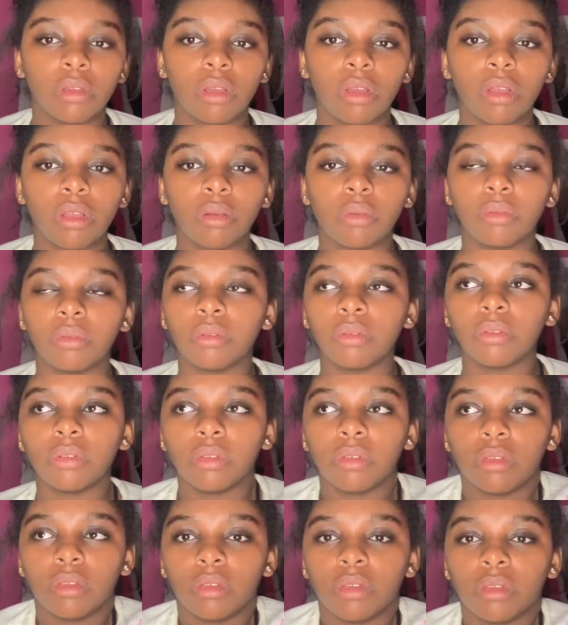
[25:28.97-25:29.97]
are
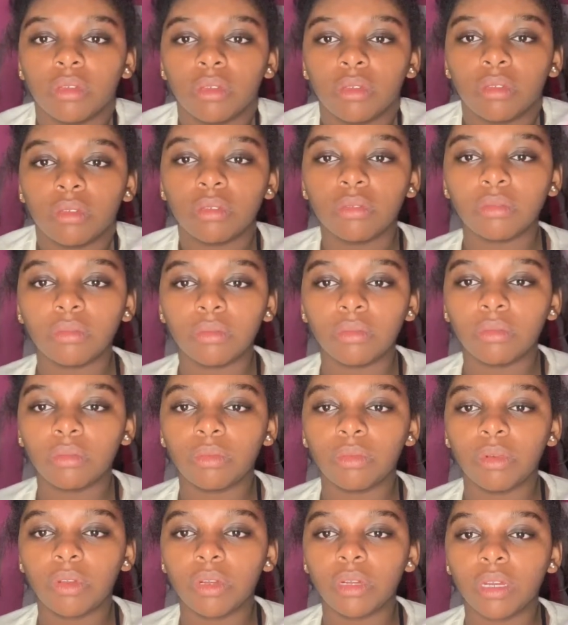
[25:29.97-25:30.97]

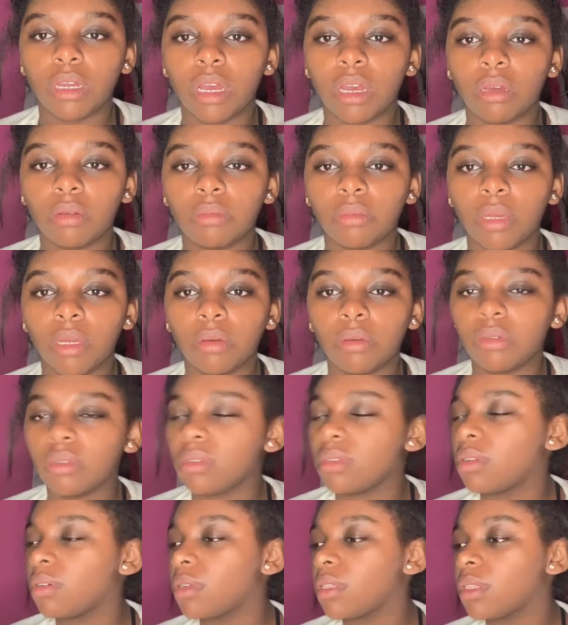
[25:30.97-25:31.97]
weirded out by,
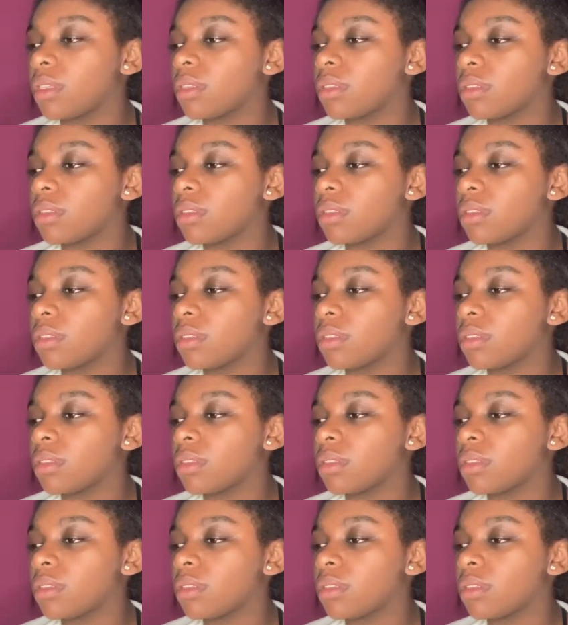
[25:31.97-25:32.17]
you know what?